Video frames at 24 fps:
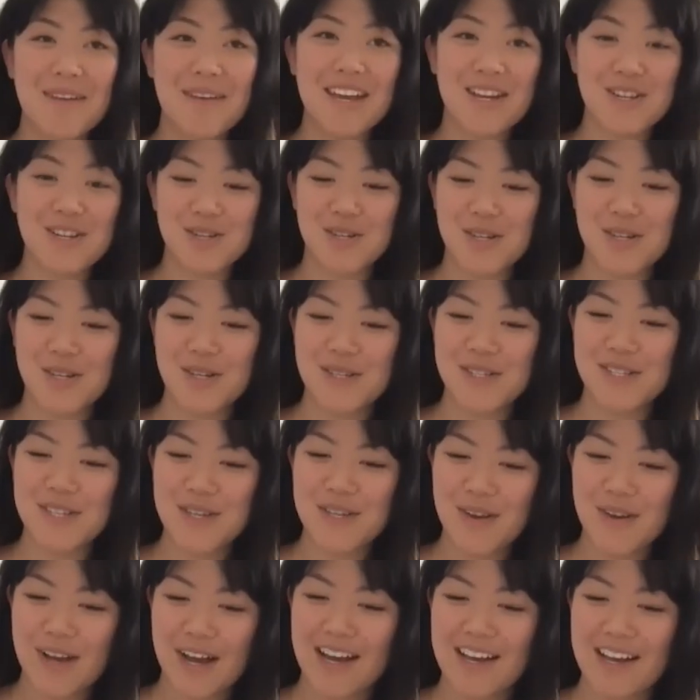introduce to
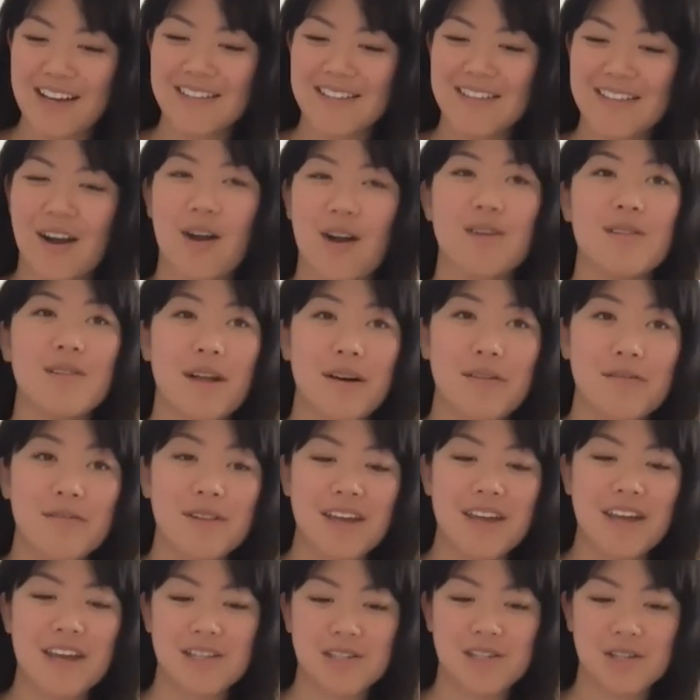you guys our
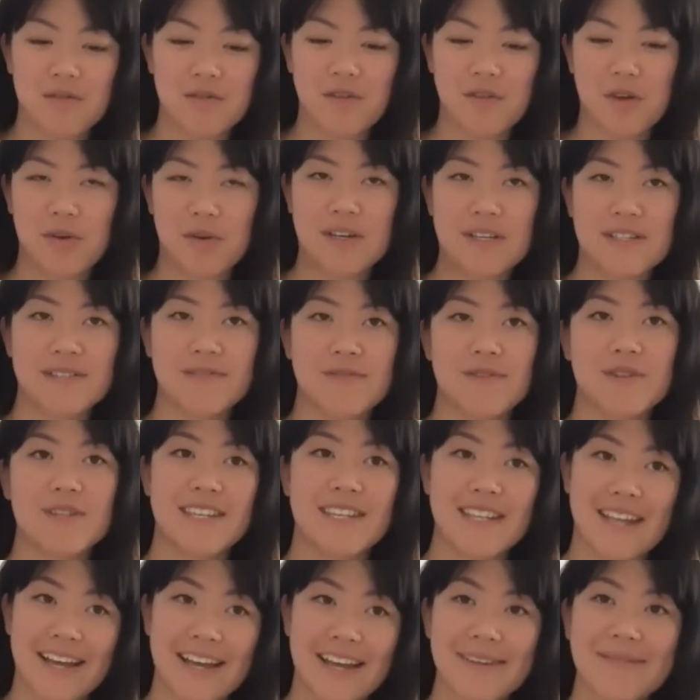lovely interviewees for today.